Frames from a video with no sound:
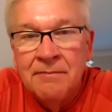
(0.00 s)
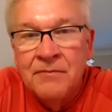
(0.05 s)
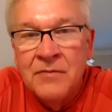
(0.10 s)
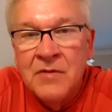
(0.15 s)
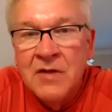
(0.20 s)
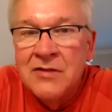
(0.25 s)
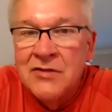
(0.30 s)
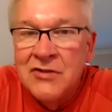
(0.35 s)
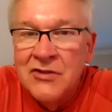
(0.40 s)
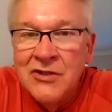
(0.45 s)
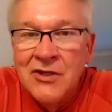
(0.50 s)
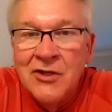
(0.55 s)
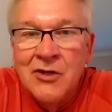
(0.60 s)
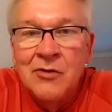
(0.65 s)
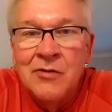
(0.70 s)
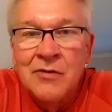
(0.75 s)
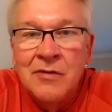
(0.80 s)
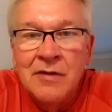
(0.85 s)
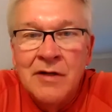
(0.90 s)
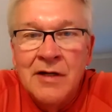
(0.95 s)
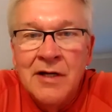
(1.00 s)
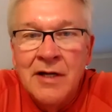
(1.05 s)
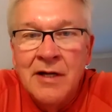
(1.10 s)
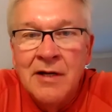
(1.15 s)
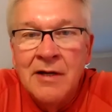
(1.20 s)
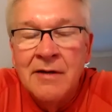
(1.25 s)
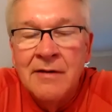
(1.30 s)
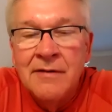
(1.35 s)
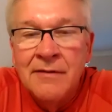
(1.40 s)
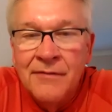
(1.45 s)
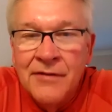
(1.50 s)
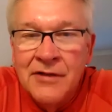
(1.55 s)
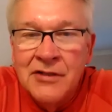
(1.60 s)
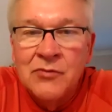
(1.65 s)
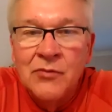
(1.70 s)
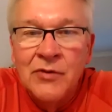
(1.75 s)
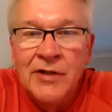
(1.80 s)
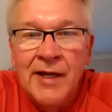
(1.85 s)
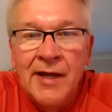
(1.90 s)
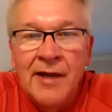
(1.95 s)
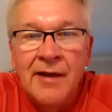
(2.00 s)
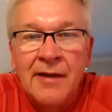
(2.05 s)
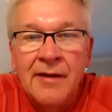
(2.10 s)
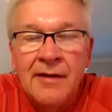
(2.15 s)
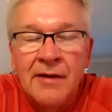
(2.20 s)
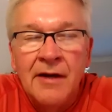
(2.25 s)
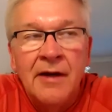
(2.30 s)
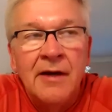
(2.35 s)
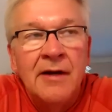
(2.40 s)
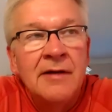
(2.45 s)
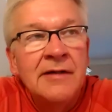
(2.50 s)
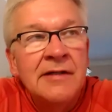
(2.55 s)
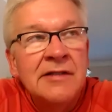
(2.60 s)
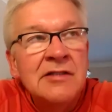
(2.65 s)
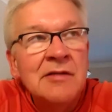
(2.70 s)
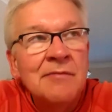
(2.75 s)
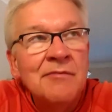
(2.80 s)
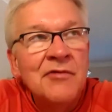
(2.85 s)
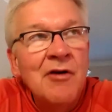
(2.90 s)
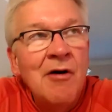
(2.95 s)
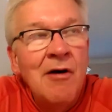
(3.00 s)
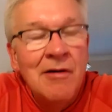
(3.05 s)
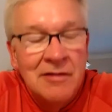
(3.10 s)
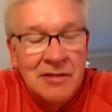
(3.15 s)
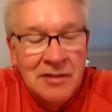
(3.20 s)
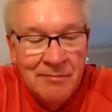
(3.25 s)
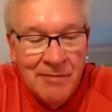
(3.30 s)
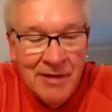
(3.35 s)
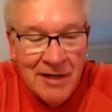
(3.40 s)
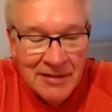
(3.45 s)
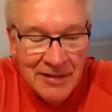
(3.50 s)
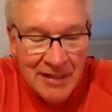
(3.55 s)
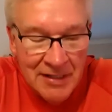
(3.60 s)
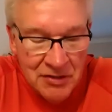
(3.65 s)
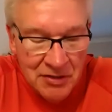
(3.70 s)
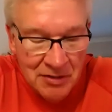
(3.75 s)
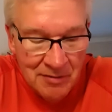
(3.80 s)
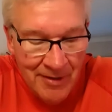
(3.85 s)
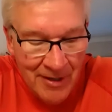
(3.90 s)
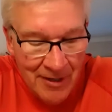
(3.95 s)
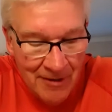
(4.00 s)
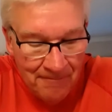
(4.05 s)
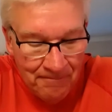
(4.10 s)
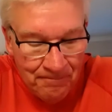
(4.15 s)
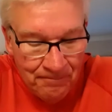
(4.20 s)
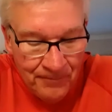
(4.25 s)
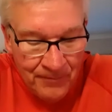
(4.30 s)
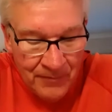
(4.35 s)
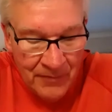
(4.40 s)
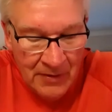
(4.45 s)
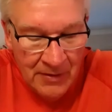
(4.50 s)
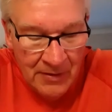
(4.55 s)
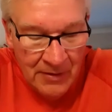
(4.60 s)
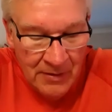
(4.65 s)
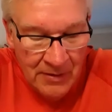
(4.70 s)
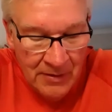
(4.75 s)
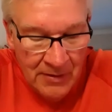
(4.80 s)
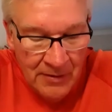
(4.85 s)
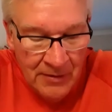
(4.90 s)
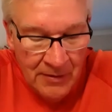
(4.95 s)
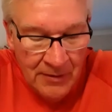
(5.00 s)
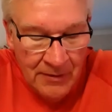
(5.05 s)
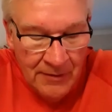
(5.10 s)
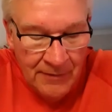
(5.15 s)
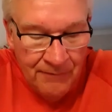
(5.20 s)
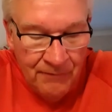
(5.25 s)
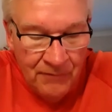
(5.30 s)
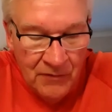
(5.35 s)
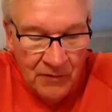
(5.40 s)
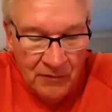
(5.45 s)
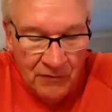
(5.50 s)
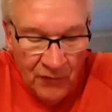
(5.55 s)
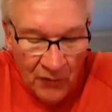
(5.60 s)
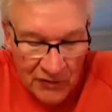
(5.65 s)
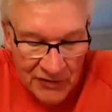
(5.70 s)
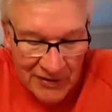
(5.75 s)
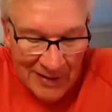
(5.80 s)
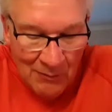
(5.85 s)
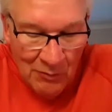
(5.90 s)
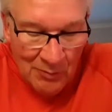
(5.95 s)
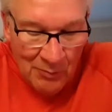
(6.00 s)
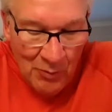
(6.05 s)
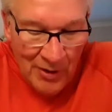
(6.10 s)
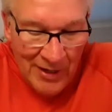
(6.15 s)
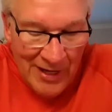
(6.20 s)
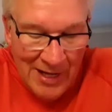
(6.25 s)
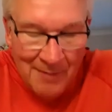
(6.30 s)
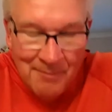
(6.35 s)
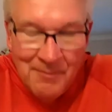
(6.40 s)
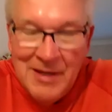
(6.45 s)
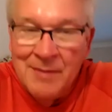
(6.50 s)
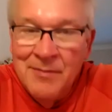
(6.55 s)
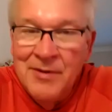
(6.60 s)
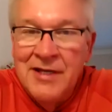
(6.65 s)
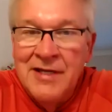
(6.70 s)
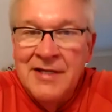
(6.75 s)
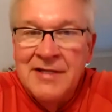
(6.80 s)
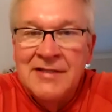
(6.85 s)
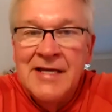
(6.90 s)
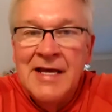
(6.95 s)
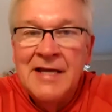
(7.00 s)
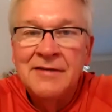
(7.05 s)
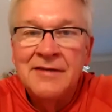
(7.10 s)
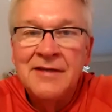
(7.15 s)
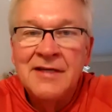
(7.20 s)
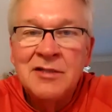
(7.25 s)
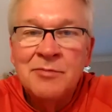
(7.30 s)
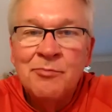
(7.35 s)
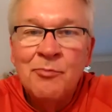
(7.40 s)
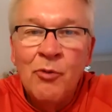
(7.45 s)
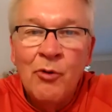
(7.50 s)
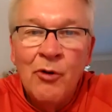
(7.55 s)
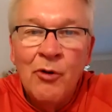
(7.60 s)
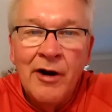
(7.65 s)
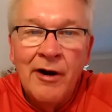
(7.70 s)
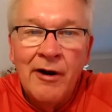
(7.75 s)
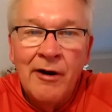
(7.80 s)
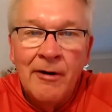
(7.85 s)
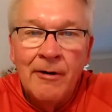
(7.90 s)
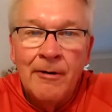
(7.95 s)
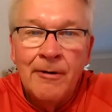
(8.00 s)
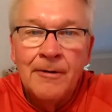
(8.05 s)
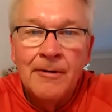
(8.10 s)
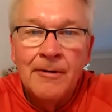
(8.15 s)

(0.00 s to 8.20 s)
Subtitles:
consider this week in some thought and some meditation about. The first thing I want to point out maybe is that this prayer